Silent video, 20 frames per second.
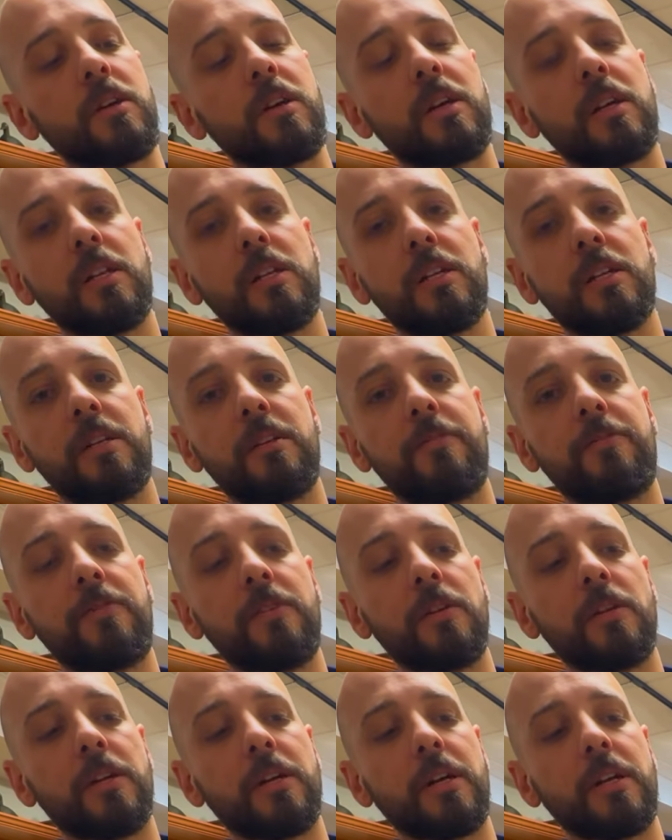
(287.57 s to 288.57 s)
clearly
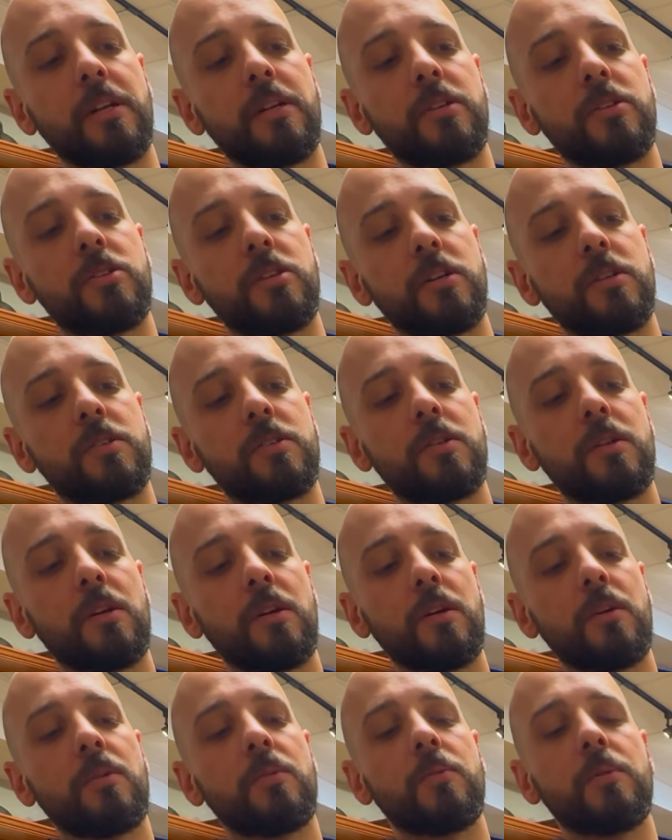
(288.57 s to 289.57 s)
feel it and it just
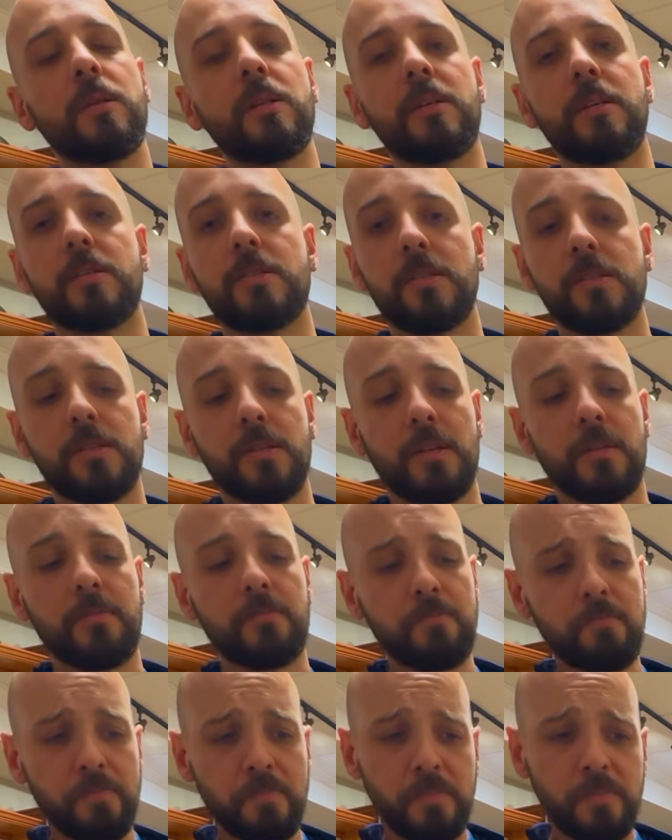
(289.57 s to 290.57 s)
releases it.
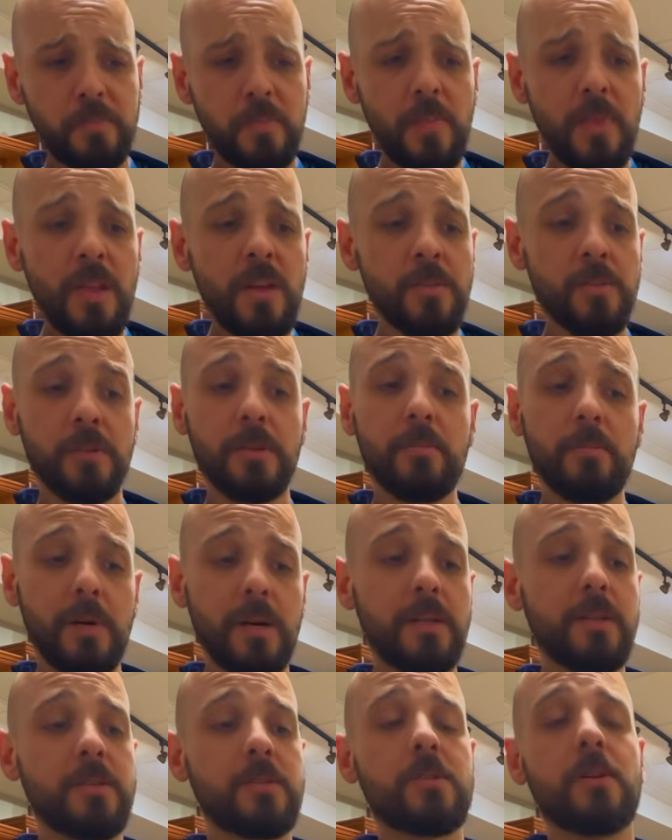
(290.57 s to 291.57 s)
So the
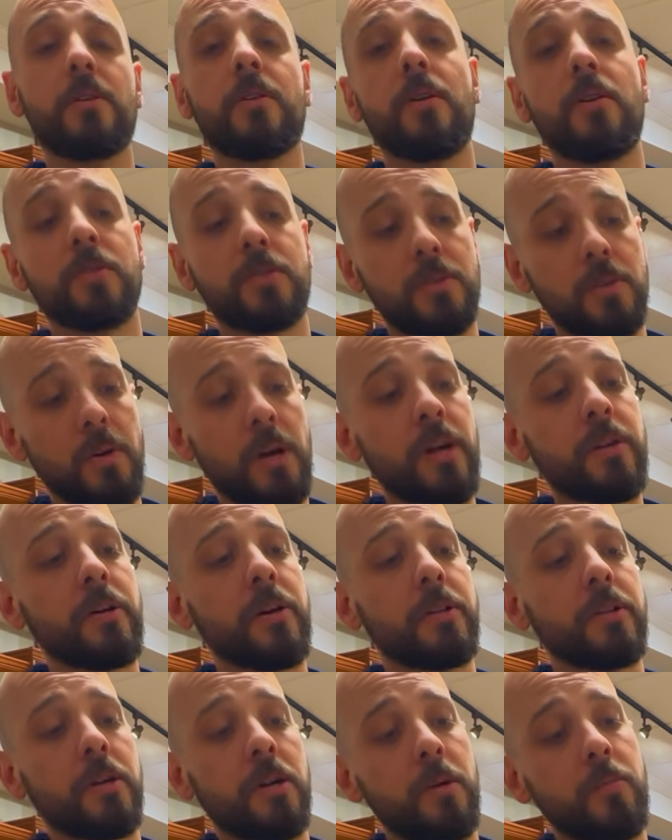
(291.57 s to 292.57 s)
buttons are also
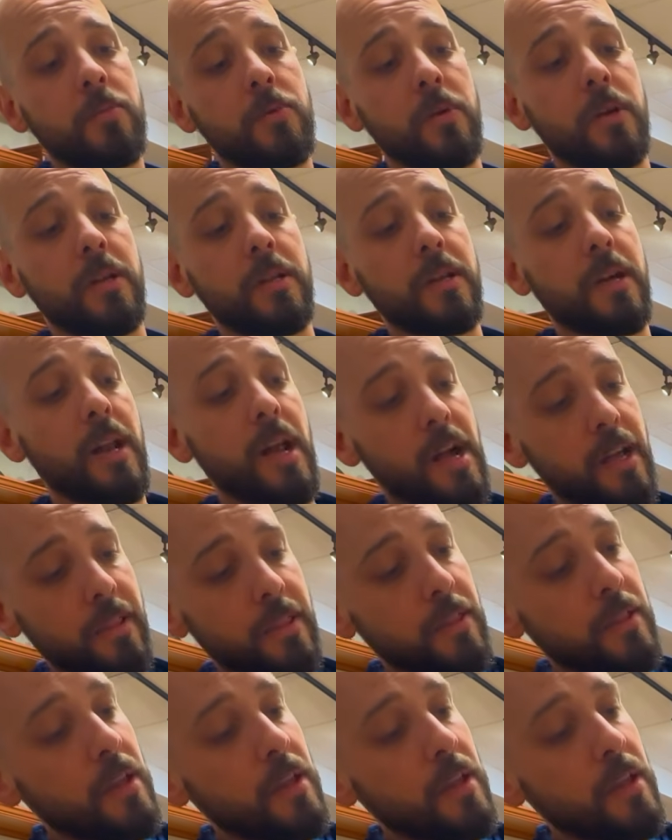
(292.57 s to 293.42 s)
another upgrade that I